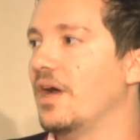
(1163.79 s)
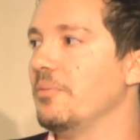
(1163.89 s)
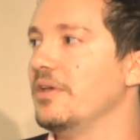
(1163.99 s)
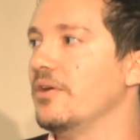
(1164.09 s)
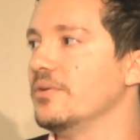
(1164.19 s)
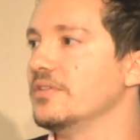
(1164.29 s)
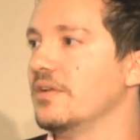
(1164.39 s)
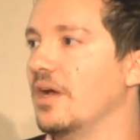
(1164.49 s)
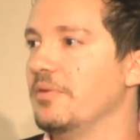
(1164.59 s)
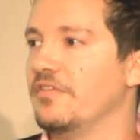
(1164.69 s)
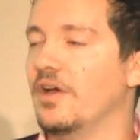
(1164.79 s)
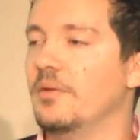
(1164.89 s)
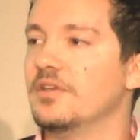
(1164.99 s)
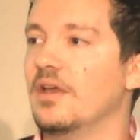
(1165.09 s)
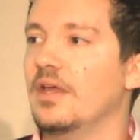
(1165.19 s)
IP owners and IP
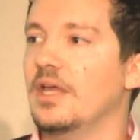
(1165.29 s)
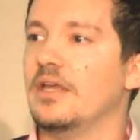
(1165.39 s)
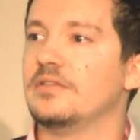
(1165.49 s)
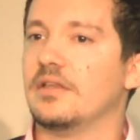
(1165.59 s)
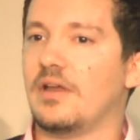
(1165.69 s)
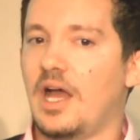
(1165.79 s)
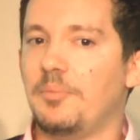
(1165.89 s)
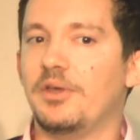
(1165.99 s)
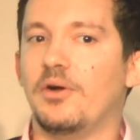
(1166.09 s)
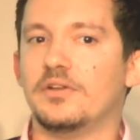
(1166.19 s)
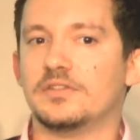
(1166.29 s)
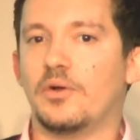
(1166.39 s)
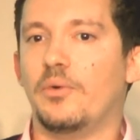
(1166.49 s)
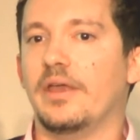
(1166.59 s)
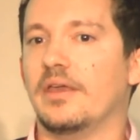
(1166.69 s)
firms, is that IP owners
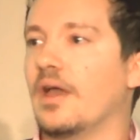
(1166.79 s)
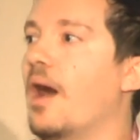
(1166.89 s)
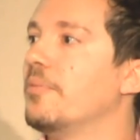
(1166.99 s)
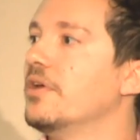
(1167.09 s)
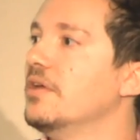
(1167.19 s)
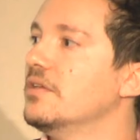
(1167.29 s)
are waking up.